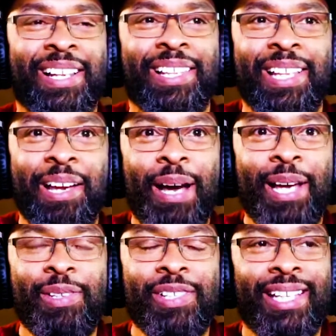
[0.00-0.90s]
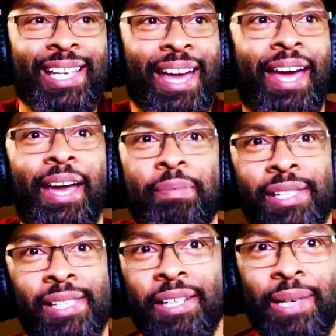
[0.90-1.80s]
The thing about using the cabs
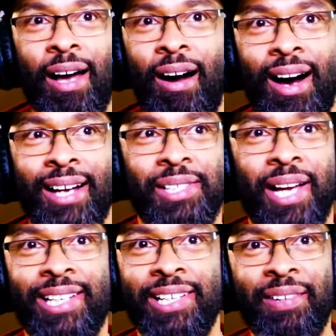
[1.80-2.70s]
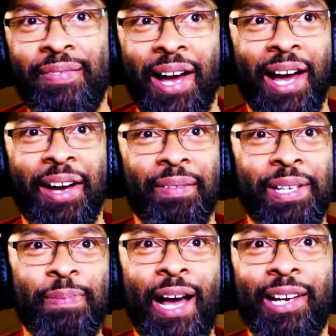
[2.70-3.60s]
is it'll be hard to identify him. He's
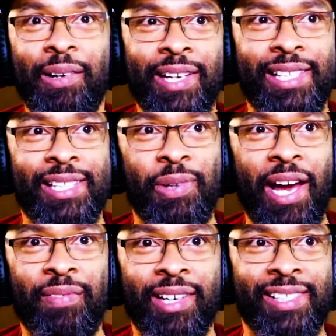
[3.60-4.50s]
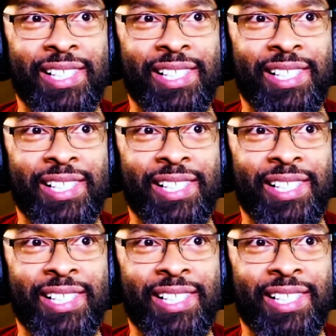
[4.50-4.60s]
probably gonna hit the traffic or